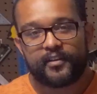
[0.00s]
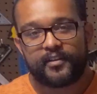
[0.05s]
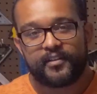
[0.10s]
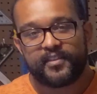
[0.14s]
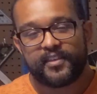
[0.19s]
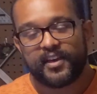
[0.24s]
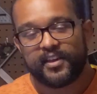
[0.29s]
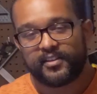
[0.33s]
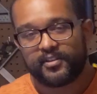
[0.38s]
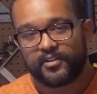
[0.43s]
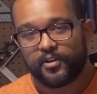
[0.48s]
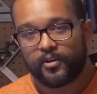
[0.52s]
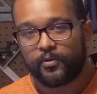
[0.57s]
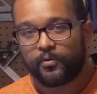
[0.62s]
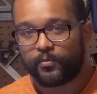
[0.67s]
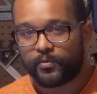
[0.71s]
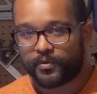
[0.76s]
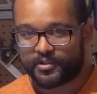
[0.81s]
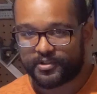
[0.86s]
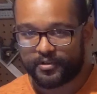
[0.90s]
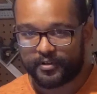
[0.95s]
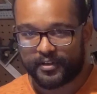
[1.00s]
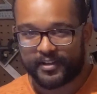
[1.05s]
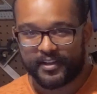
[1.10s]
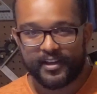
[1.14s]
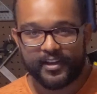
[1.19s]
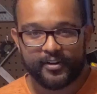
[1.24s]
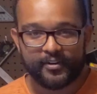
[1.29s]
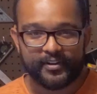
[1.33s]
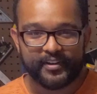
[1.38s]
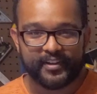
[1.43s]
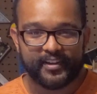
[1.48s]
they know what you're
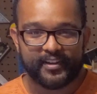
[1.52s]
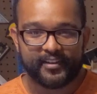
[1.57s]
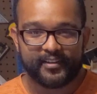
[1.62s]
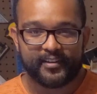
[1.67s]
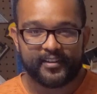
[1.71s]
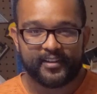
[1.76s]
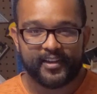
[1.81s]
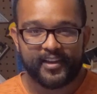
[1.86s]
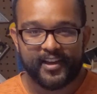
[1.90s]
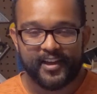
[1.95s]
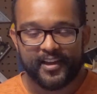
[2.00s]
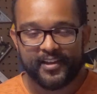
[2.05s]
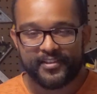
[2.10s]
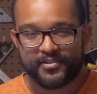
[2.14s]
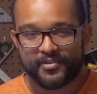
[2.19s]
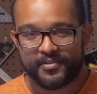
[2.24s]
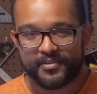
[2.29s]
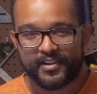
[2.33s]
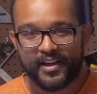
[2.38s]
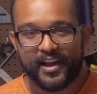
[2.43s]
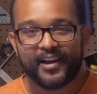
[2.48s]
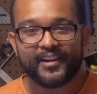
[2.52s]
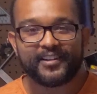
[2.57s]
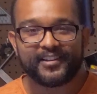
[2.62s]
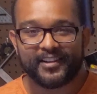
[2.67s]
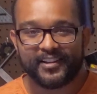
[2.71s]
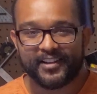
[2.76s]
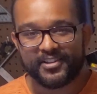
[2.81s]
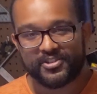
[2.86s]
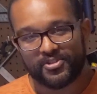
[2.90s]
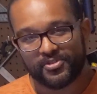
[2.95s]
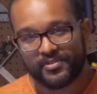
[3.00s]
carrying, and they're not going to
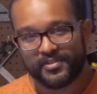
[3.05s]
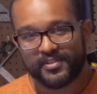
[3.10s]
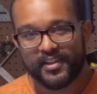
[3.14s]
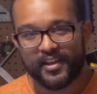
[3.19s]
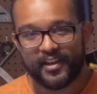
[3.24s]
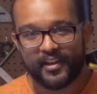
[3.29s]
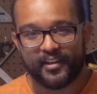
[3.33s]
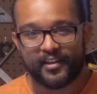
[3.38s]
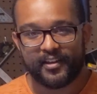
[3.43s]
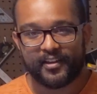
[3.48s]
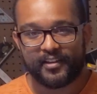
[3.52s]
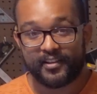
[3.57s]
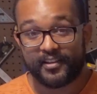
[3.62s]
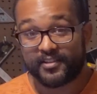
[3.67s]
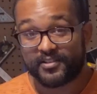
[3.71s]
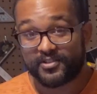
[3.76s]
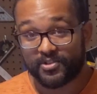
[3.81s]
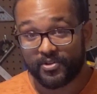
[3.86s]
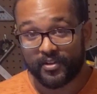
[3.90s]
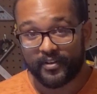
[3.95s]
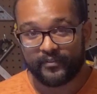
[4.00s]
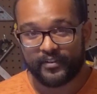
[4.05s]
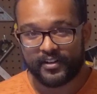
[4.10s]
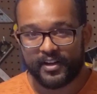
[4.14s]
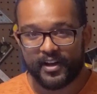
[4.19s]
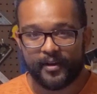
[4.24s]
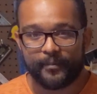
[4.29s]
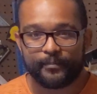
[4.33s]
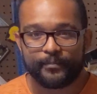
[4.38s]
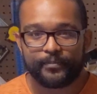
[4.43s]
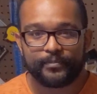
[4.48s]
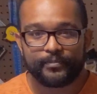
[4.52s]
let you stay unless you give it
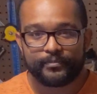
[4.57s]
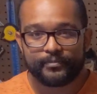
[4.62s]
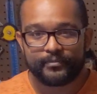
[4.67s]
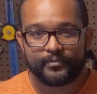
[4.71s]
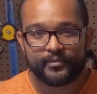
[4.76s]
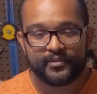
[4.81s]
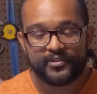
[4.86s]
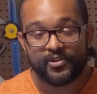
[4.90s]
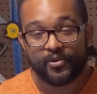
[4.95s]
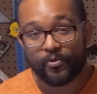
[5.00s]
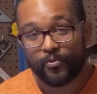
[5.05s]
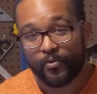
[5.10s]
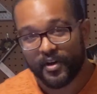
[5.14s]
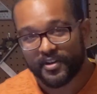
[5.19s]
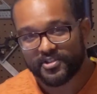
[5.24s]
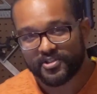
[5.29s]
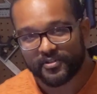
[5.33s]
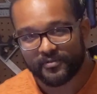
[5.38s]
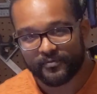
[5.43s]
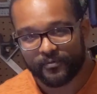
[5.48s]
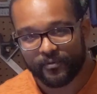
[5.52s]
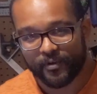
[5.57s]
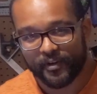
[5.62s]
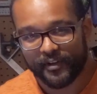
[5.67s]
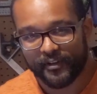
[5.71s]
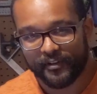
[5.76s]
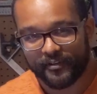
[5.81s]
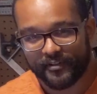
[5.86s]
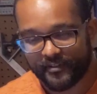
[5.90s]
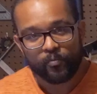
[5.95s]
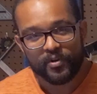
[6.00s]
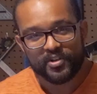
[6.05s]
up. So question for you.
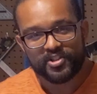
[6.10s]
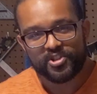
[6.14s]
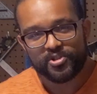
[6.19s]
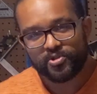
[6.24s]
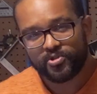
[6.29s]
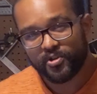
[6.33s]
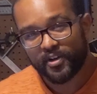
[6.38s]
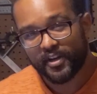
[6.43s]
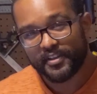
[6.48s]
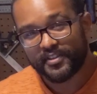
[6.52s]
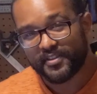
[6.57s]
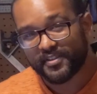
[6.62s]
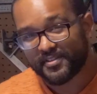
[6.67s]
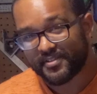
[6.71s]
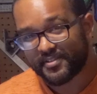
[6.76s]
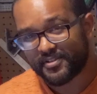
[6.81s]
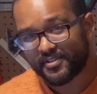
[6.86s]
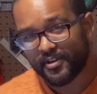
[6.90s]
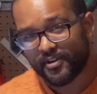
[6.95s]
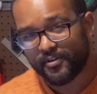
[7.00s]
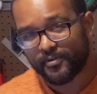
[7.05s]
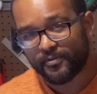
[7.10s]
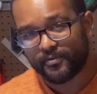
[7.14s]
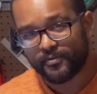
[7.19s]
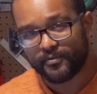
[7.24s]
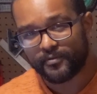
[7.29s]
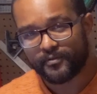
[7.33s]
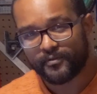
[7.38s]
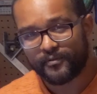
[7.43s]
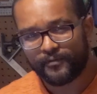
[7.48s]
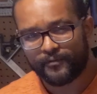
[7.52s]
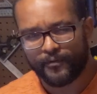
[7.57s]
Would you trade the
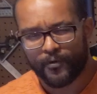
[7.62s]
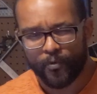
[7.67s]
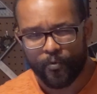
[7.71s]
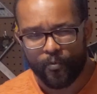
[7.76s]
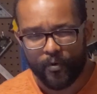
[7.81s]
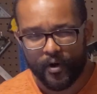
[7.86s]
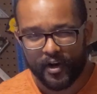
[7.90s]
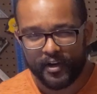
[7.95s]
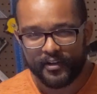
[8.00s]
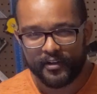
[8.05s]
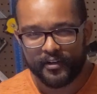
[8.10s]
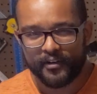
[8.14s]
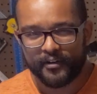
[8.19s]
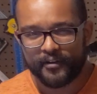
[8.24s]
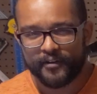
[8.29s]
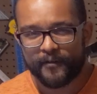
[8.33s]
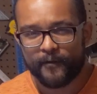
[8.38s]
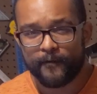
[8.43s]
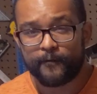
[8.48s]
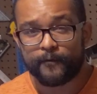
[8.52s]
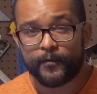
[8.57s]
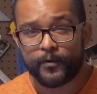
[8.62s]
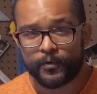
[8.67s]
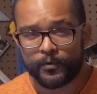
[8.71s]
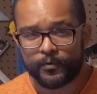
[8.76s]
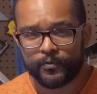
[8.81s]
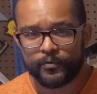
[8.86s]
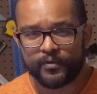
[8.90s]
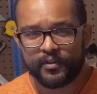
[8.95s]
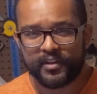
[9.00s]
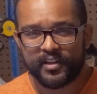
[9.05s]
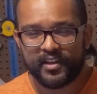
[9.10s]
stone for water,
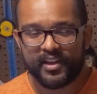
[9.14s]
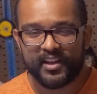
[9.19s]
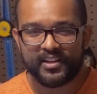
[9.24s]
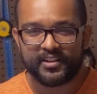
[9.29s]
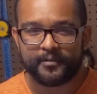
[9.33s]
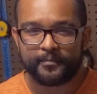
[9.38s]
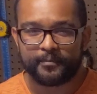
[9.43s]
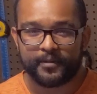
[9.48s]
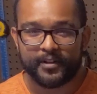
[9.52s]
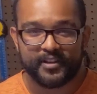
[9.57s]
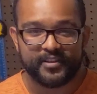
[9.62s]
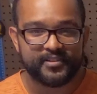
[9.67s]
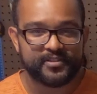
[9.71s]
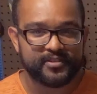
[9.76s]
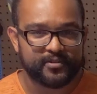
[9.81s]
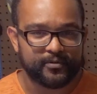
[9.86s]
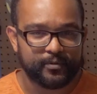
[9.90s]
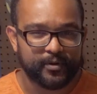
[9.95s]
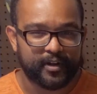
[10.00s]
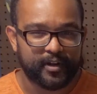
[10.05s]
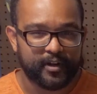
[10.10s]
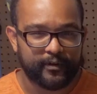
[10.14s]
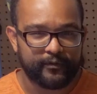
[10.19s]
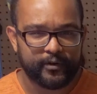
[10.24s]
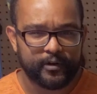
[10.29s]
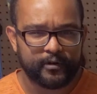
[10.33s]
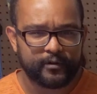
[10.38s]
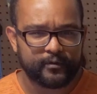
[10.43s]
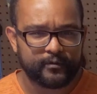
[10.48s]
food, and a place to recover?